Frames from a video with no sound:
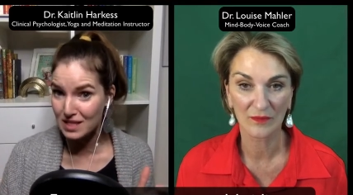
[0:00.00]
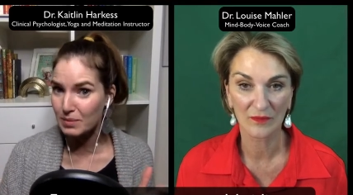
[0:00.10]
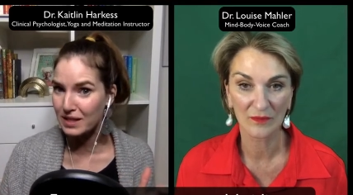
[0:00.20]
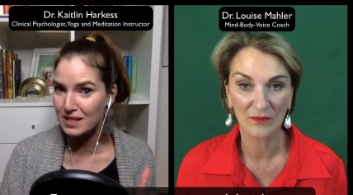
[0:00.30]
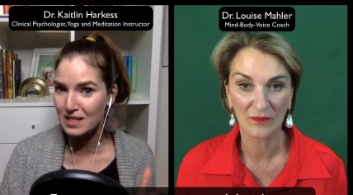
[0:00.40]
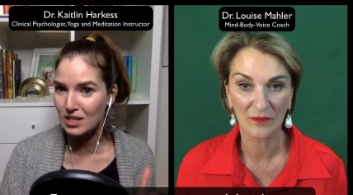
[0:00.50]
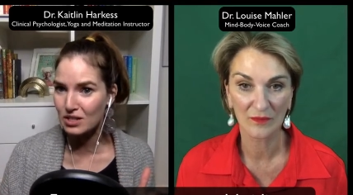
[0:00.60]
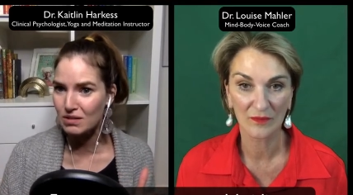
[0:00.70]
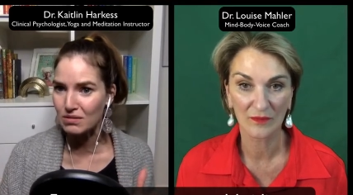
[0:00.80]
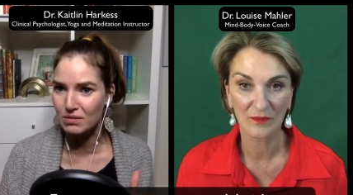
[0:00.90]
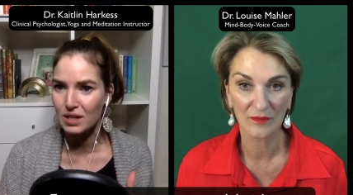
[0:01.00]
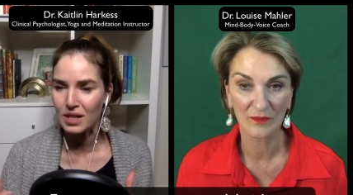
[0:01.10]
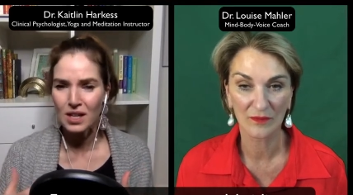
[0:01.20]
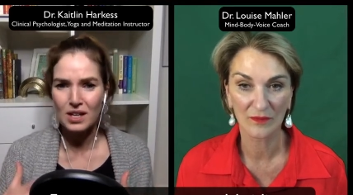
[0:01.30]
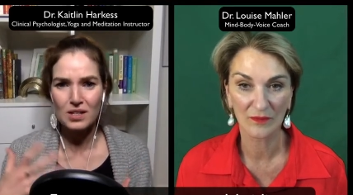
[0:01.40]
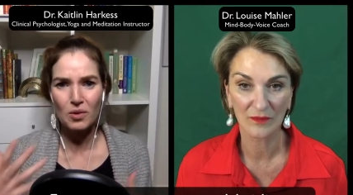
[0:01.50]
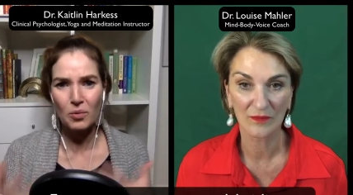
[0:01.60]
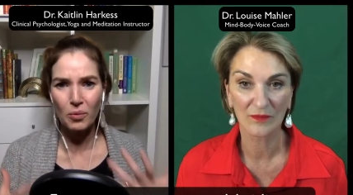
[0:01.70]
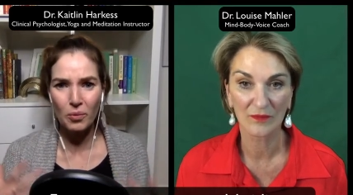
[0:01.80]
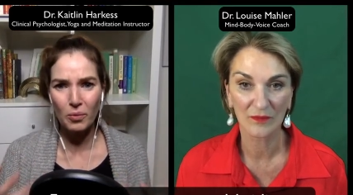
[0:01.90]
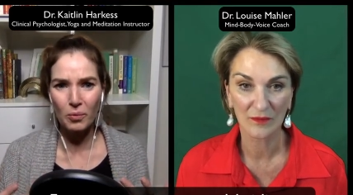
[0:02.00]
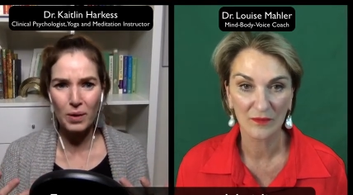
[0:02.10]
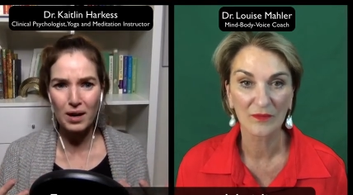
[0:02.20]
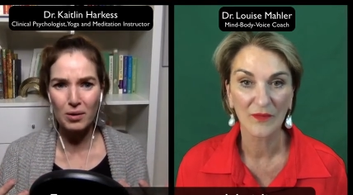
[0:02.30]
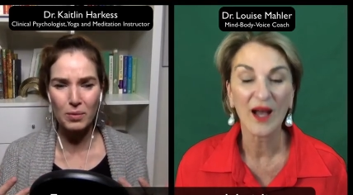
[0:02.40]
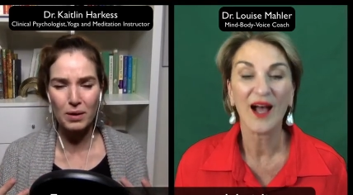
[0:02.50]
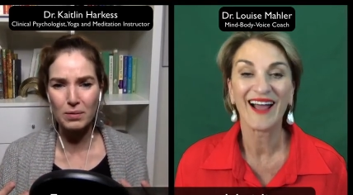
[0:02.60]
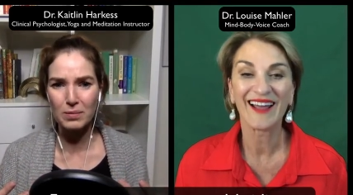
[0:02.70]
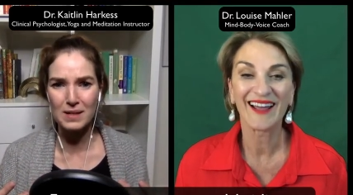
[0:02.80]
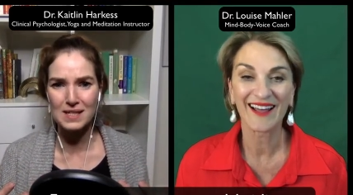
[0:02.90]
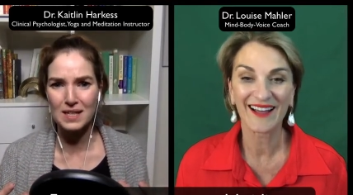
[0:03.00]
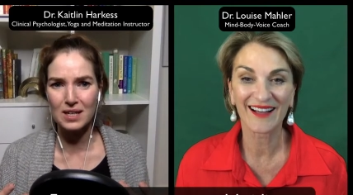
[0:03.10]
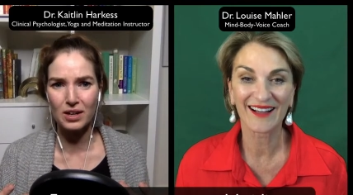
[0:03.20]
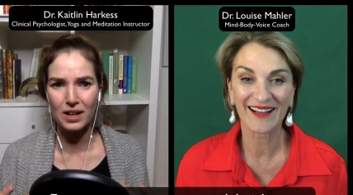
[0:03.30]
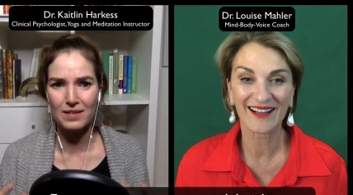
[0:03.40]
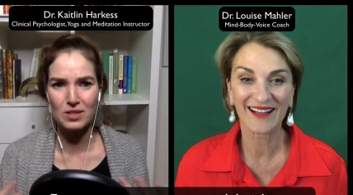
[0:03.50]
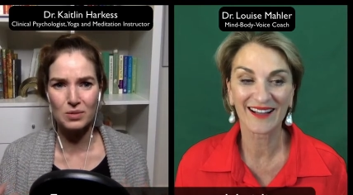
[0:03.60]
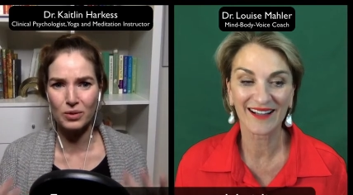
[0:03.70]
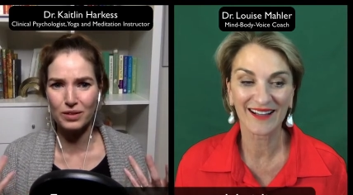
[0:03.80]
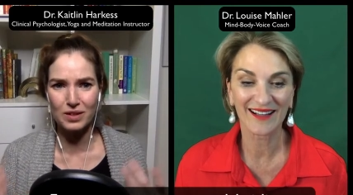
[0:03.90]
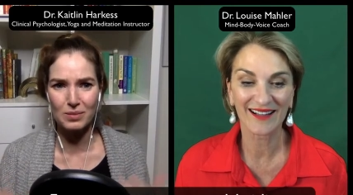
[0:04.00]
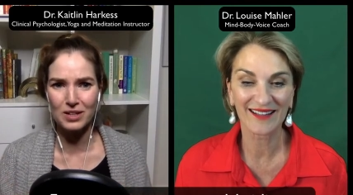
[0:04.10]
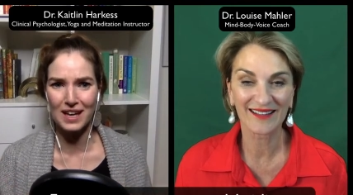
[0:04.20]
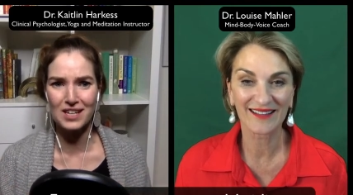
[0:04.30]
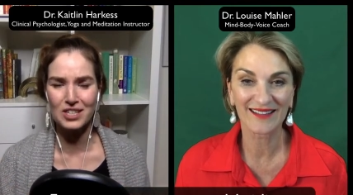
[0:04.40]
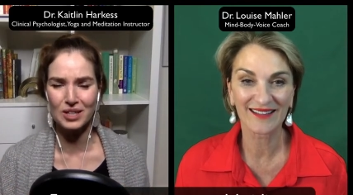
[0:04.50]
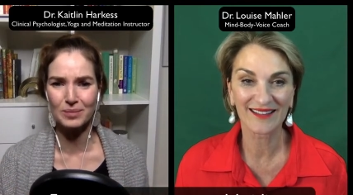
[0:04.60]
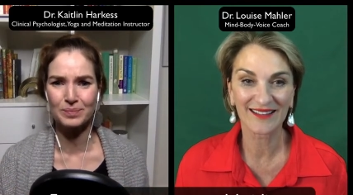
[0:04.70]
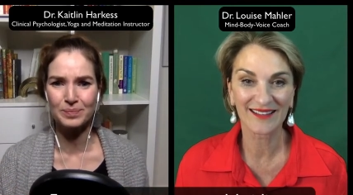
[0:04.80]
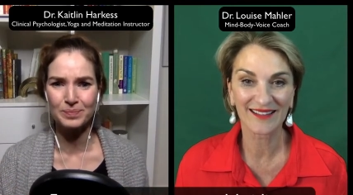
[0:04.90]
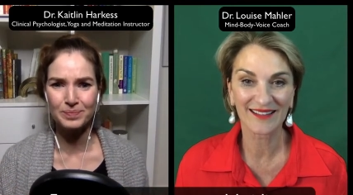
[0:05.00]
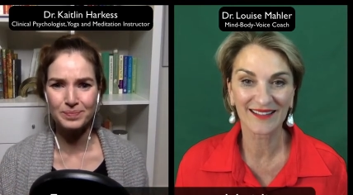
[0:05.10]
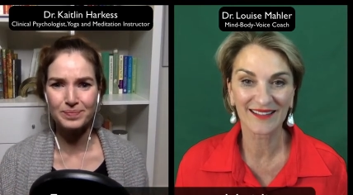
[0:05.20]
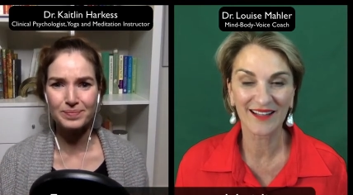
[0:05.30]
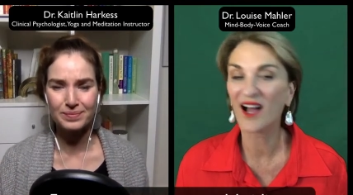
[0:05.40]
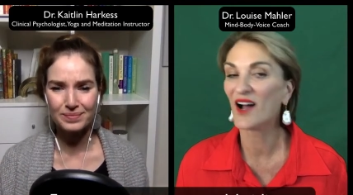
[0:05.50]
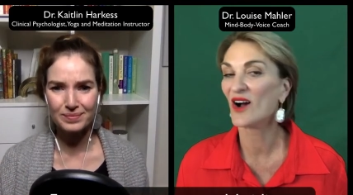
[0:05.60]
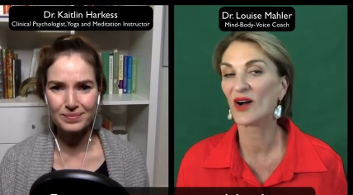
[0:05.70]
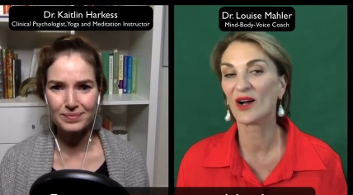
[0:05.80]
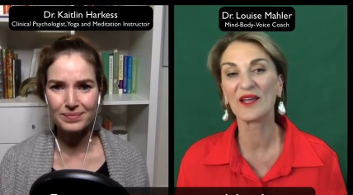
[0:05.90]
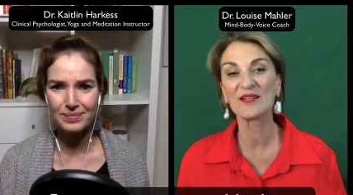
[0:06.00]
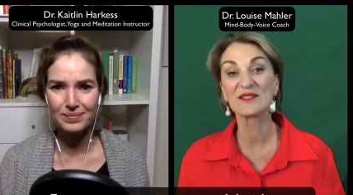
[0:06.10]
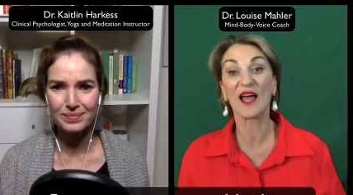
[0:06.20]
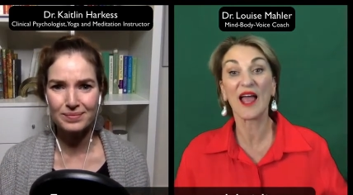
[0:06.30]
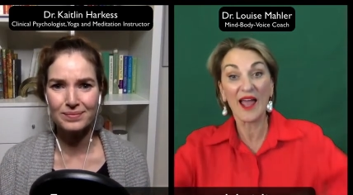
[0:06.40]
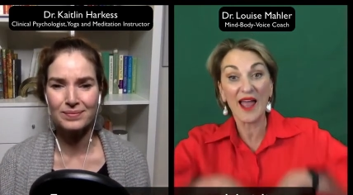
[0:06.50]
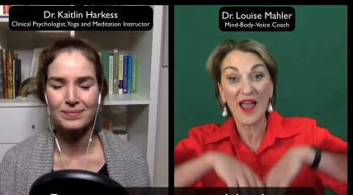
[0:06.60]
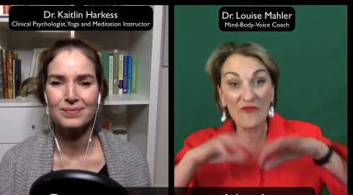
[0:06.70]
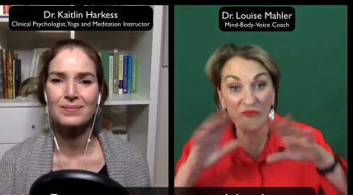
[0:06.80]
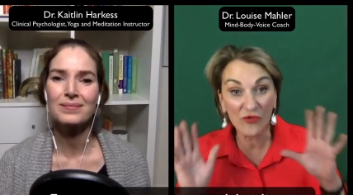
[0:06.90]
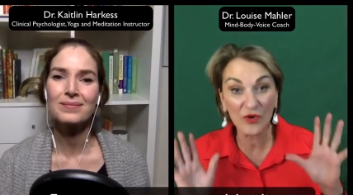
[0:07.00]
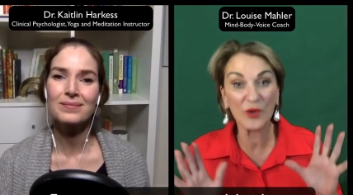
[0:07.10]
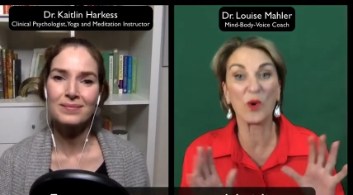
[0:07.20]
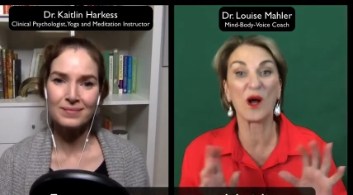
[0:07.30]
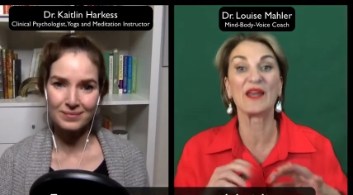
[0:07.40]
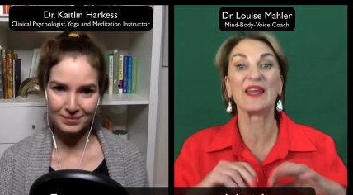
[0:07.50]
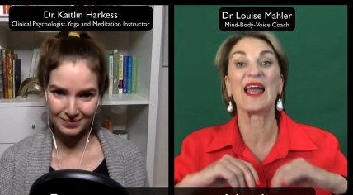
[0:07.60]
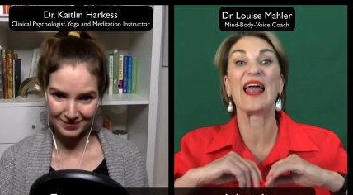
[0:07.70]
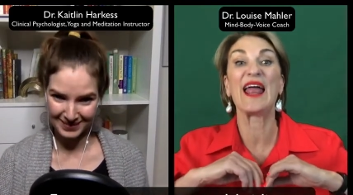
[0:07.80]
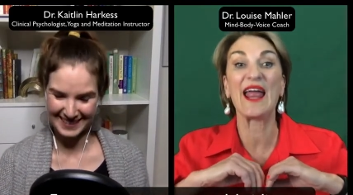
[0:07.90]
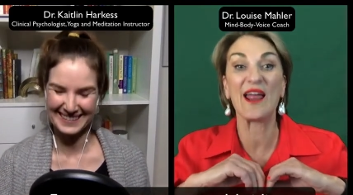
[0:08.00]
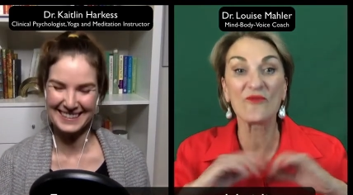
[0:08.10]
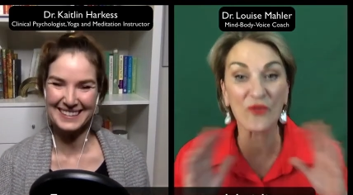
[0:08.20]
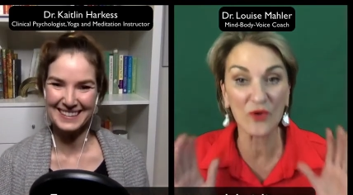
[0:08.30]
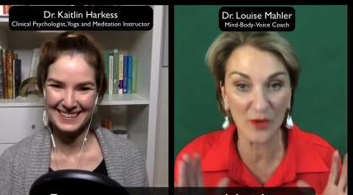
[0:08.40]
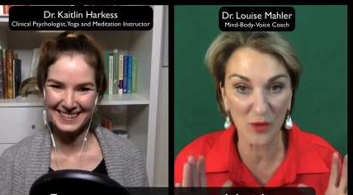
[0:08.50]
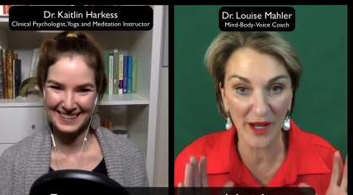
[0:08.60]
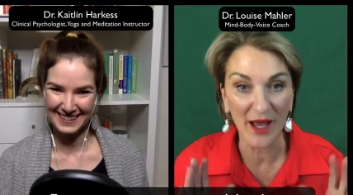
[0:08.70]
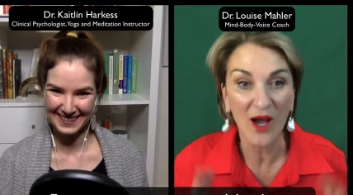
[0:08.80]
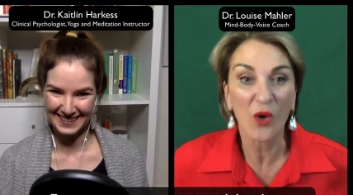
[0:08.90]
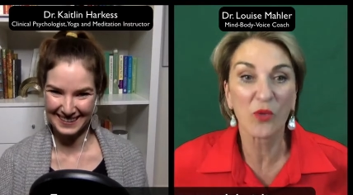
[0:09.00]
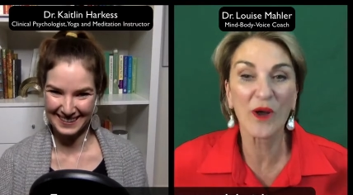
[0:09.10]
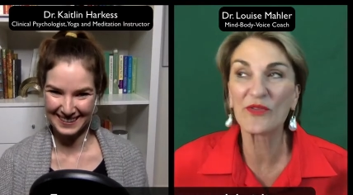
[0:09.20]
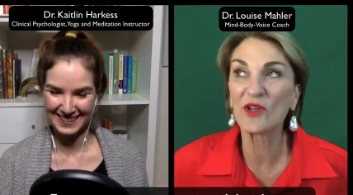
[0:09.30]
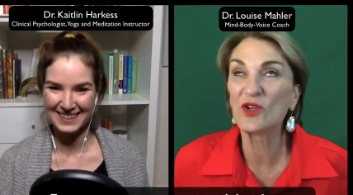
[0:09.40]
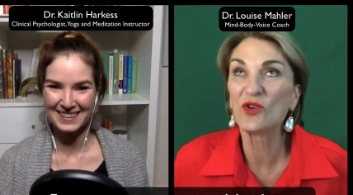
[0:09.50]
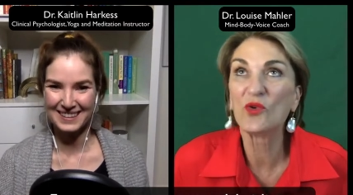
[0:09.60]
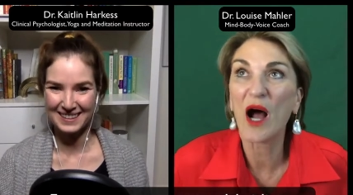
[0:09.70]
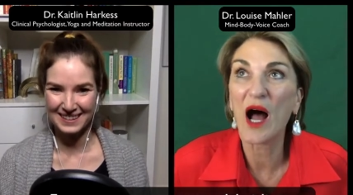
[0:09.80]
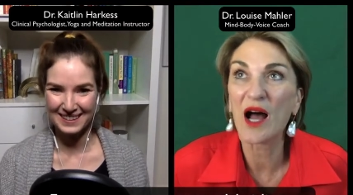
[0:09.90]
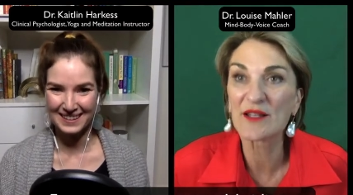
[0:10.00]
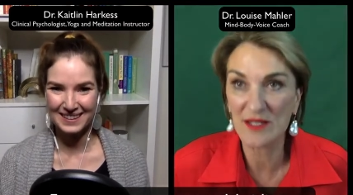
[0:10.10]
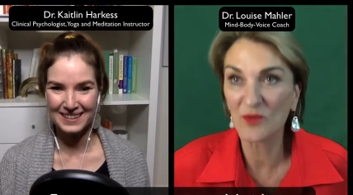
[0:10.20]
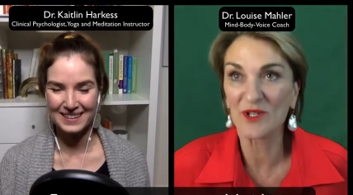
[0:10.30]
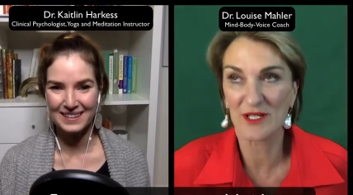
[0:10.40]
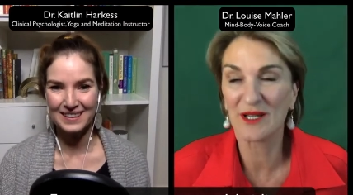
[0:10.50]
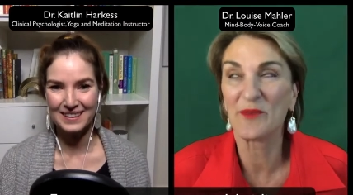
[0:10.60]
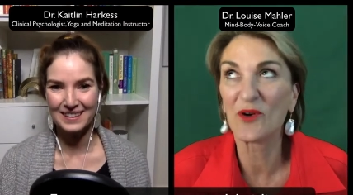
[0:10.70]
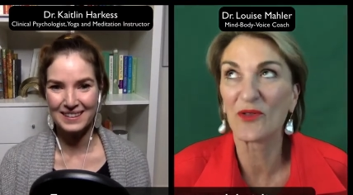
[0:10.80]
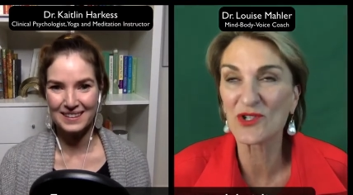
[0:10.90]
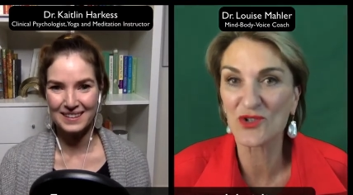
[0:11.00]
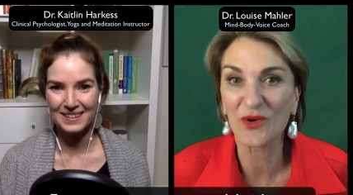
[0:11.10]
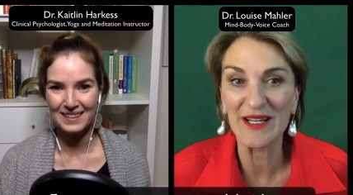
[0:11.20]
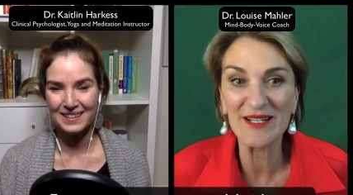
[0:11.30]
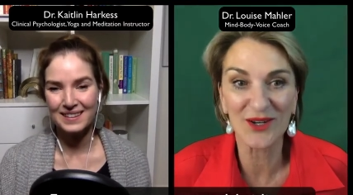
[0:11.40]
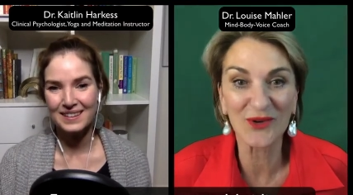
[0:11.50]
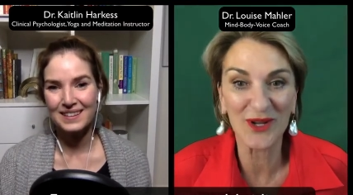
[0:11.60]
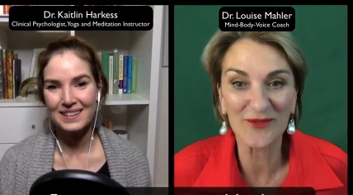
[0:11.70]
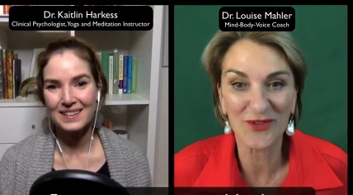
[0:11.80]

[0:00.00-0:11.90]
Speaker 1: to be listening to. Where, where would we see in our lives the role of communication? Oh,
Speaker 2: it's everyone everywhere. Whether you are someone sleeping on the street looking